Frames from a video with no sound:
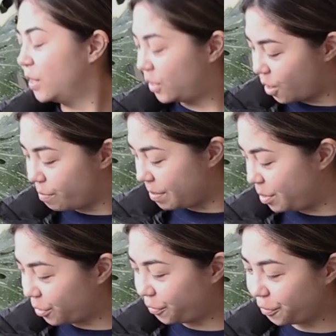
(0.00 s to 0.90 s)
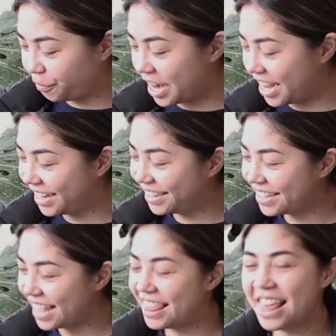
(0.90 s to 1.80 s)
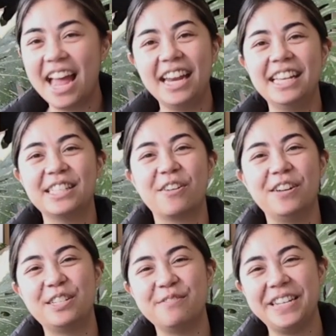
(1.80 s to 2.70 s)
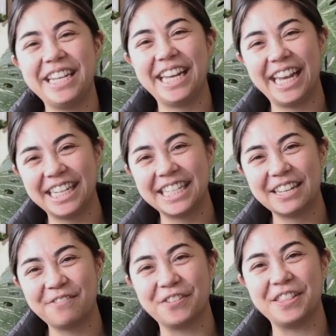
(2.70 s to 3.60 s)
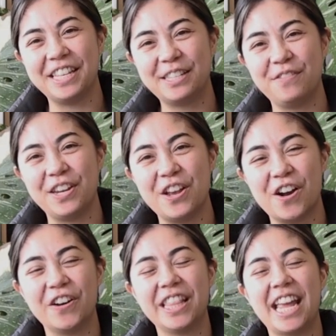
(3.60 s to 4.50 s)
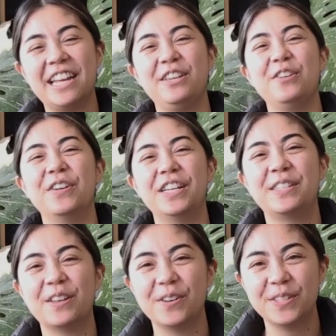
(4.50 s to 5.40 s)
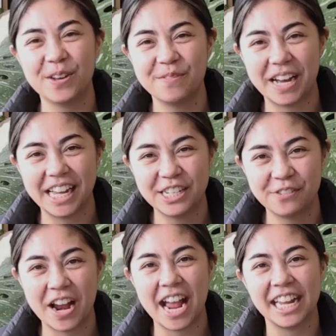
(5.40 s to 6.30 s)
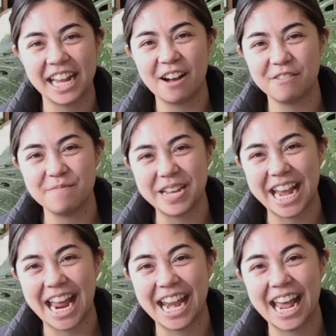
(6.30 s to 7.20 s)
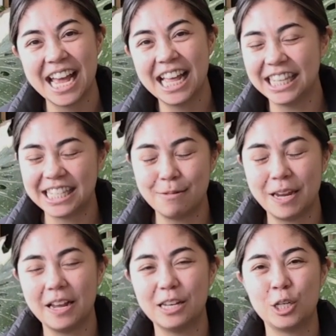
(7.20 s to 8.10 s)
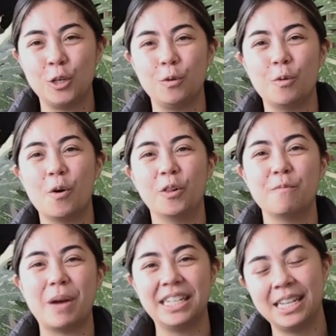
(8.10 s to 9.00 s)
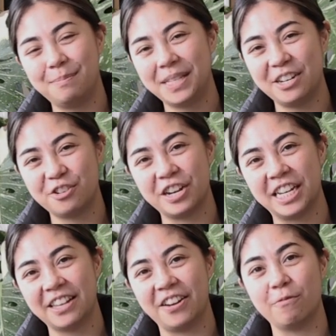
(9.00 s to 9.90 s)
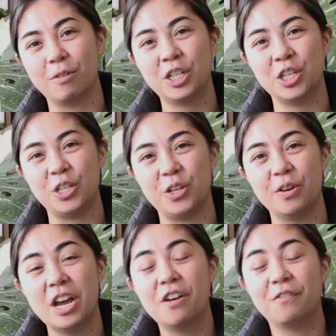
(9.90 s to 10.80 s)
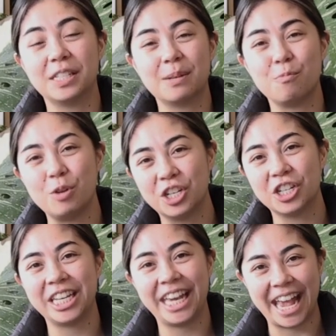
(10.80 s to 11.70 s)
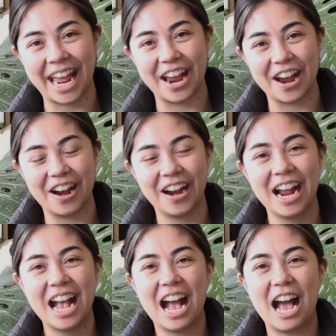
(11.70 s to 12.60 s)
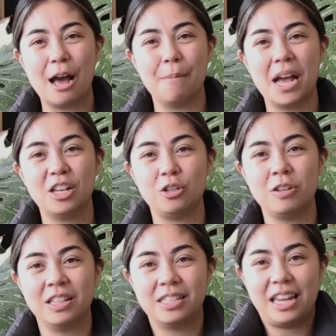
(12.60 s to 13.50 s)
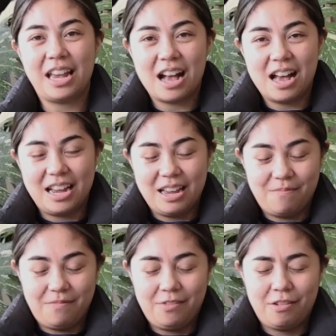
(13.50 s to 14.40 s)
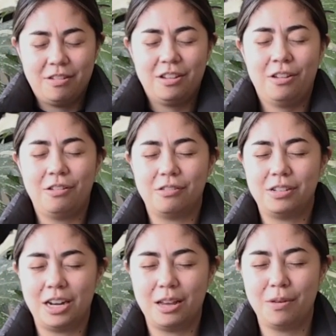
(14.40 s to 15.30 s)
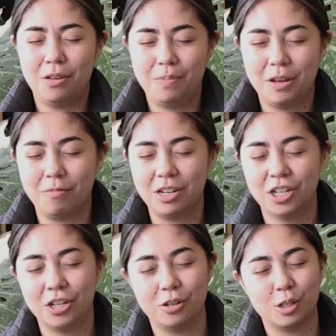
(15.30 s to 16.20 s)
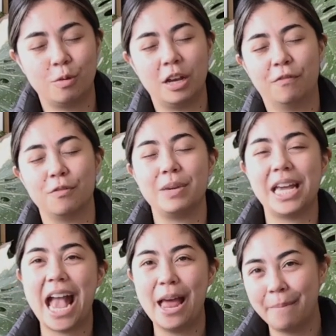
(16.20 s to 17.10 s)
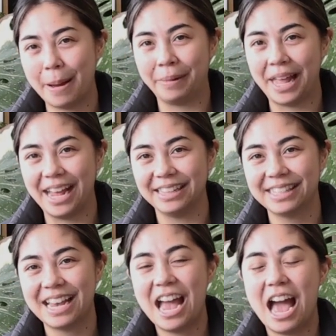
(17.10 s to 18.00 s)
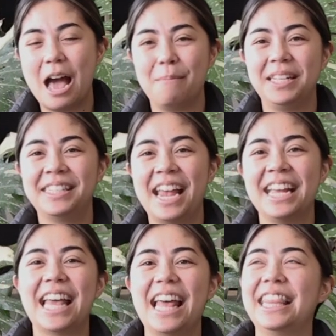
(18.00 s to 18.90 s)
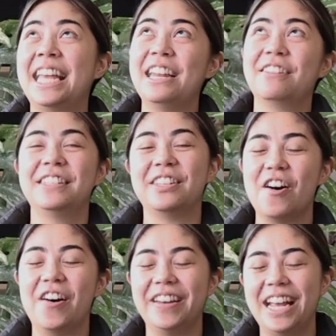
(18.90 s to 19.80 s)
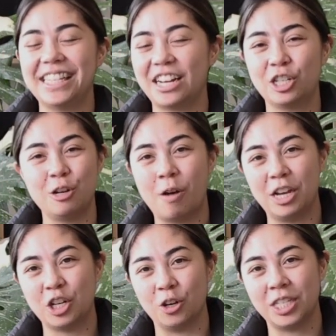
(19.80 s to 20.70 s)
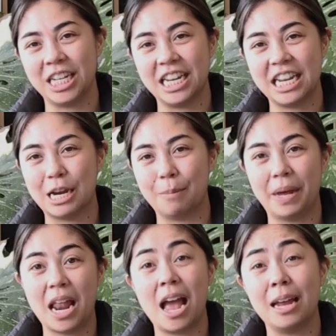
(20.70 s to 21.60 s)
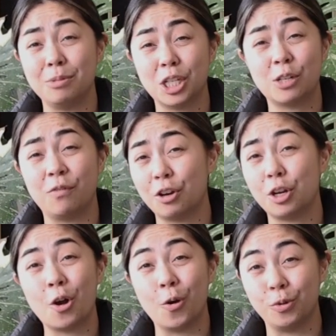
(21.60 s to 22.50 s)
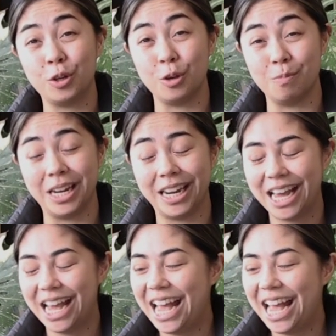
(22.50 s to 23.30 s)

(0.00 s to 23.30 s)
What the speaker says: So my beautiful friends, that is going to be it for this video. Thank you so, so much for hanging out with me and listening to all of my tips and tricks on what to do for some winter care. As you can see, I am very cold and I'm hoping winter goes quick for me and my plants. In saying that, the heater is on. It's actually quite toasty in here, but I am just a very cold human.